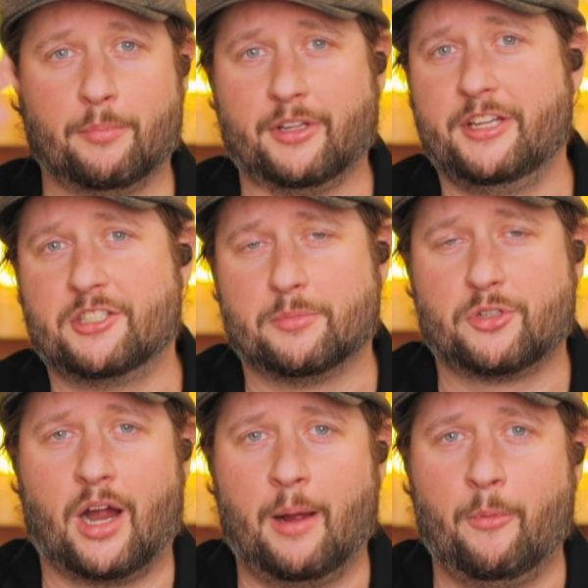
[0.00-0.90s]
Please
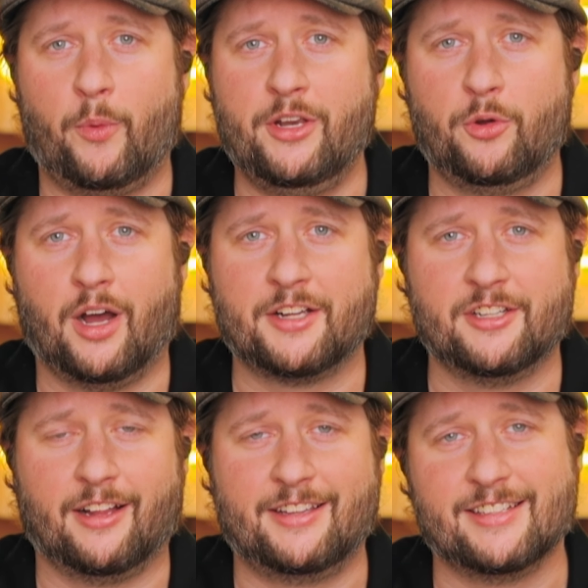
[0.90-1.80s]
subscribe. We do
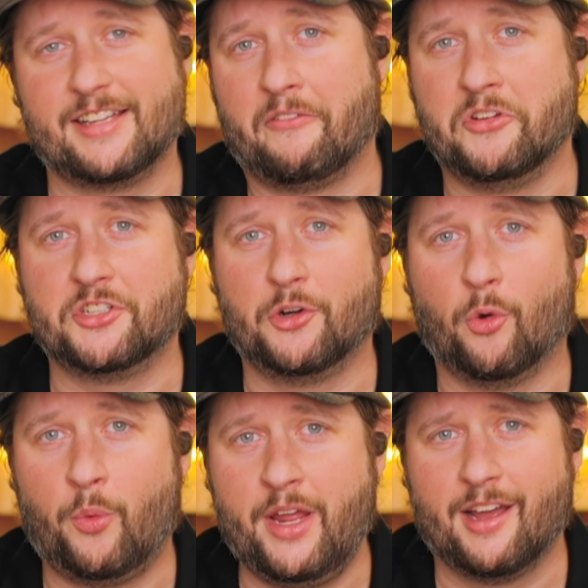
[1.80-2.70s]
content like this every single
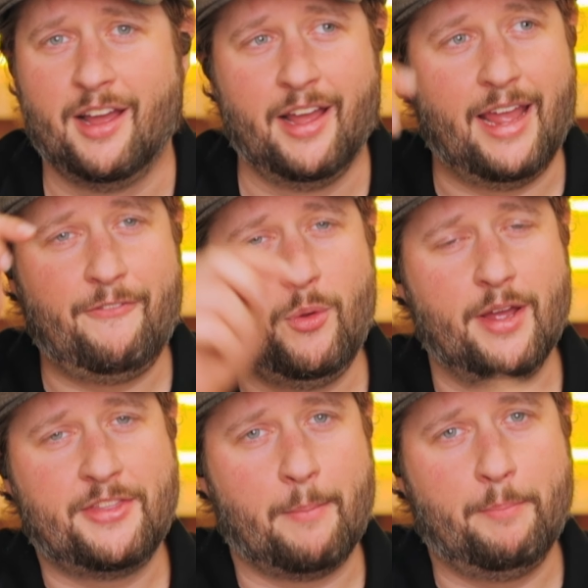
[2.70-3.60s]
week. If you
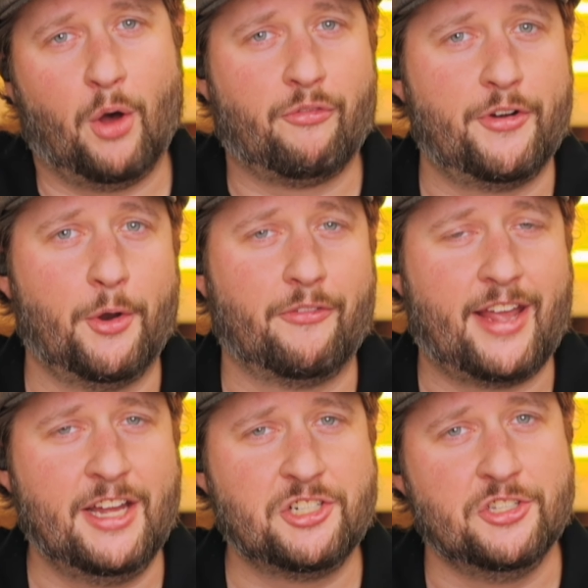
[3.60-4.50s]
hit that bell for
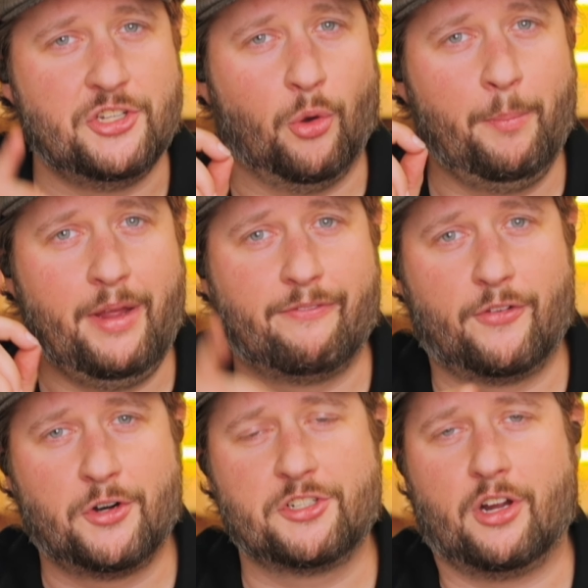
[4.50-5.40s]
notifications, you'll be
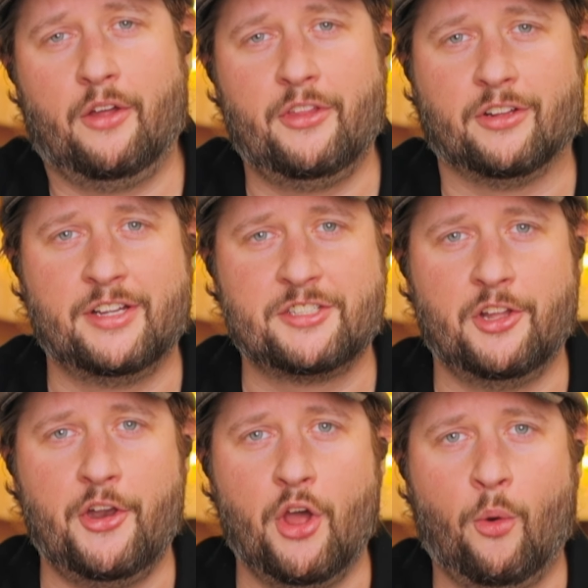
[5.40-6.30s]
first on the list
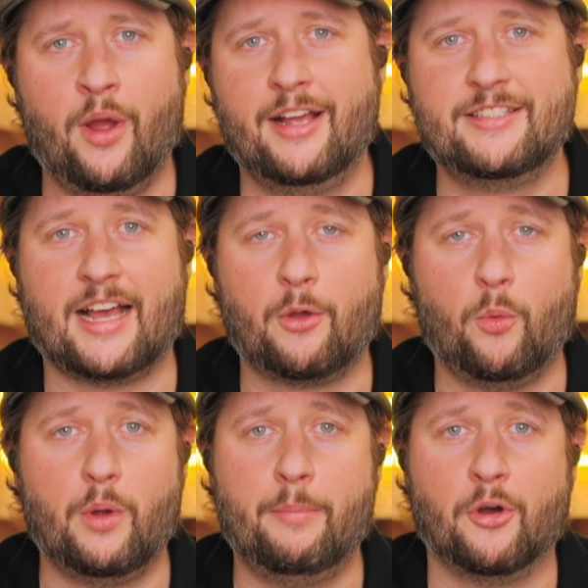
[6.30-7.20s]
to know exactly
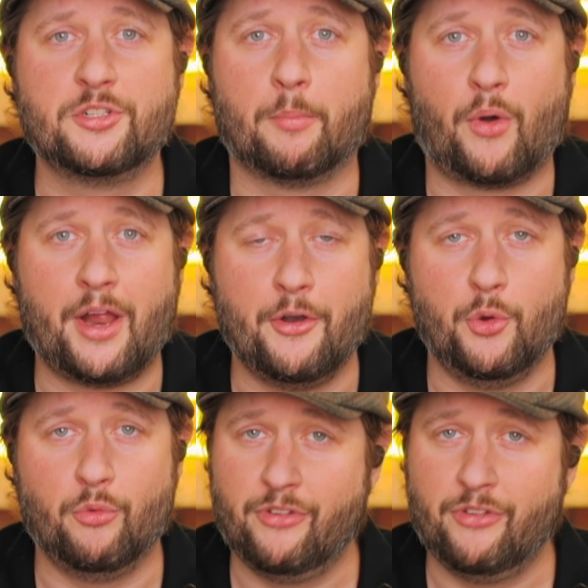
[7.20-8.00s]
when we post brand new